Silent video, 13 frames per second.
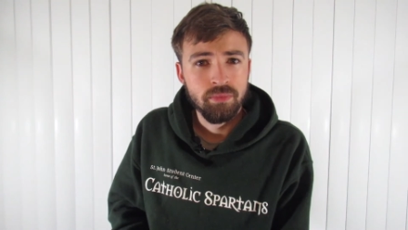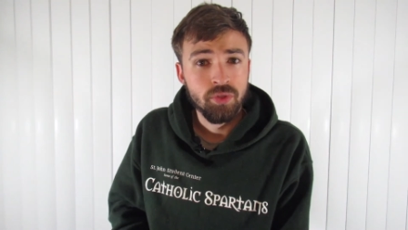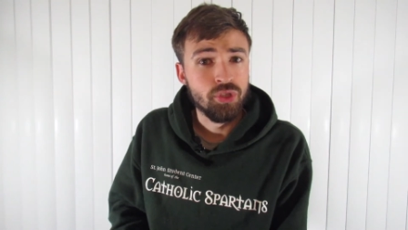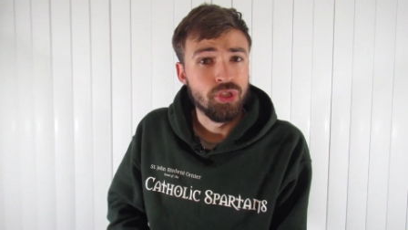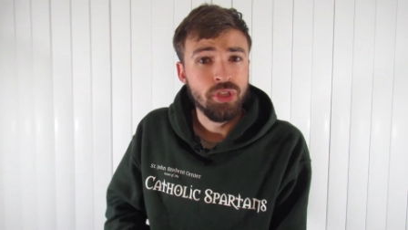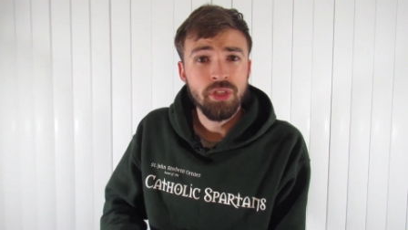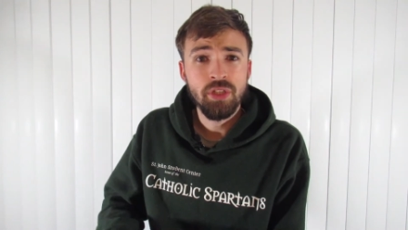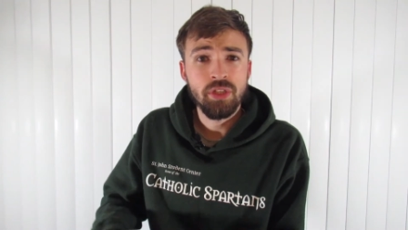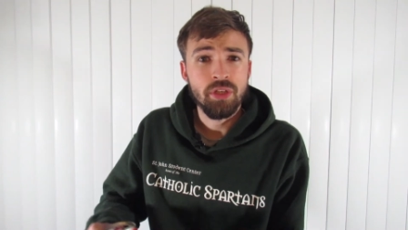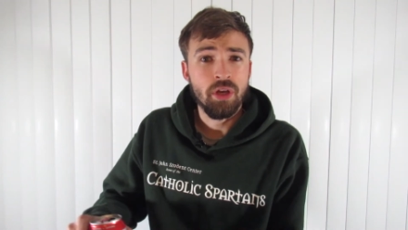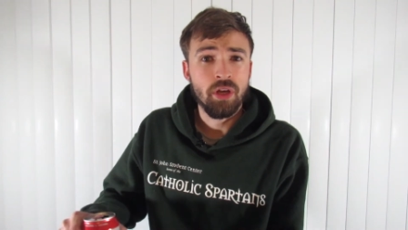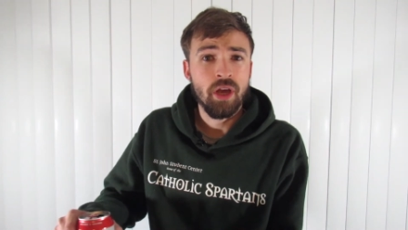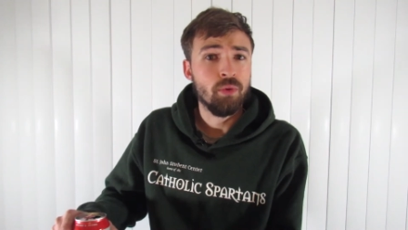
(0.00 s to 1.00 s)
Jesus
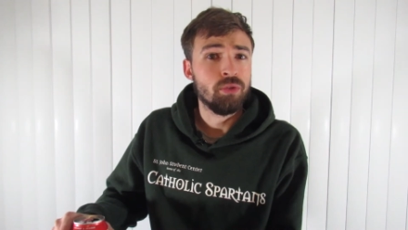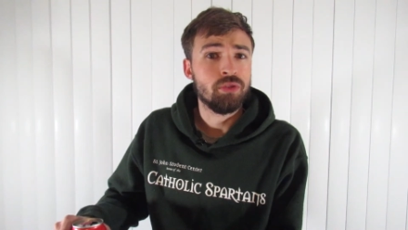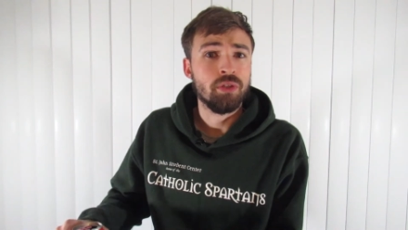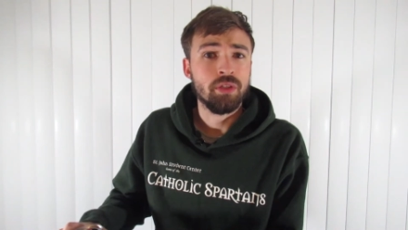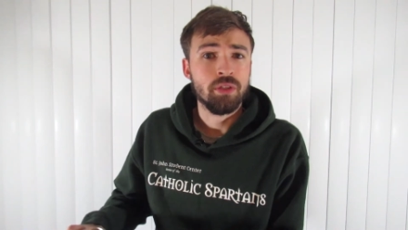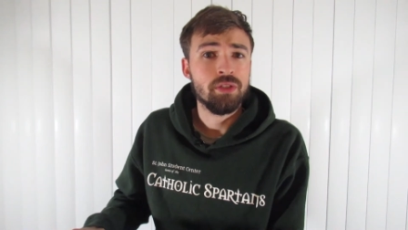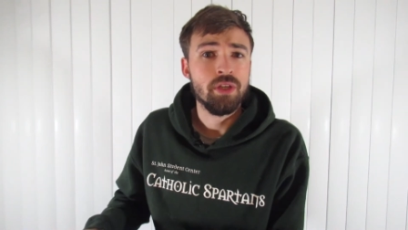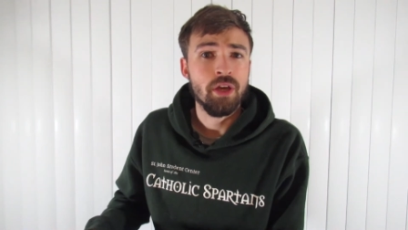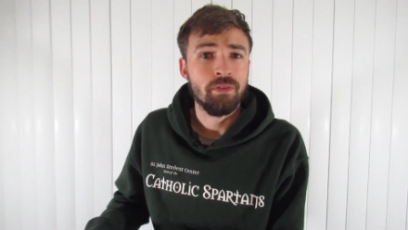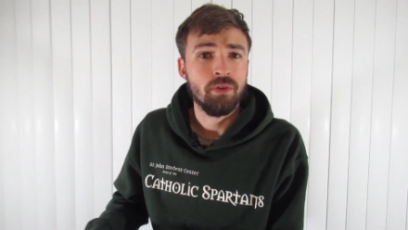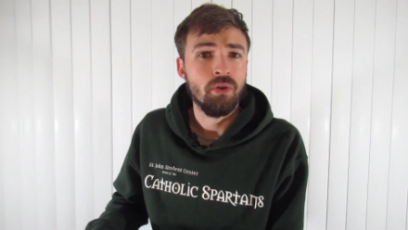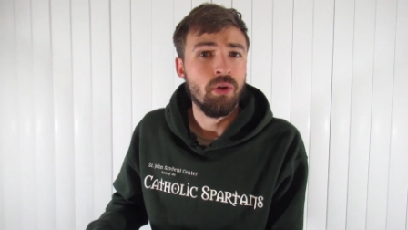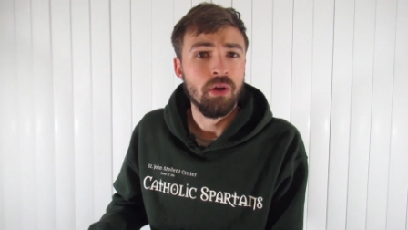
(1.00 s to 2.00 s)
hung out with drunkards
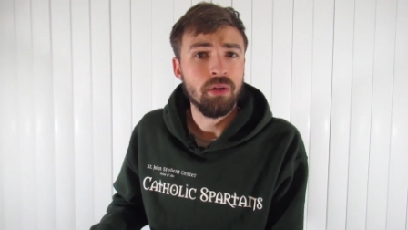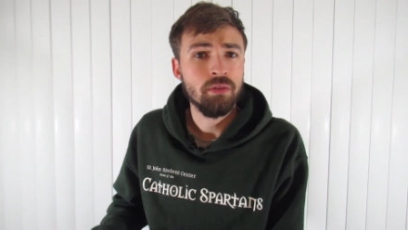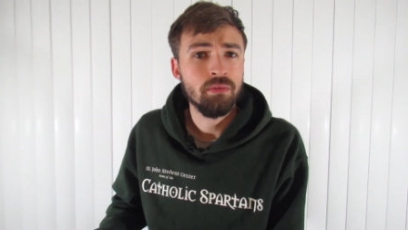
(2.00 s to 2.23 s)
after all.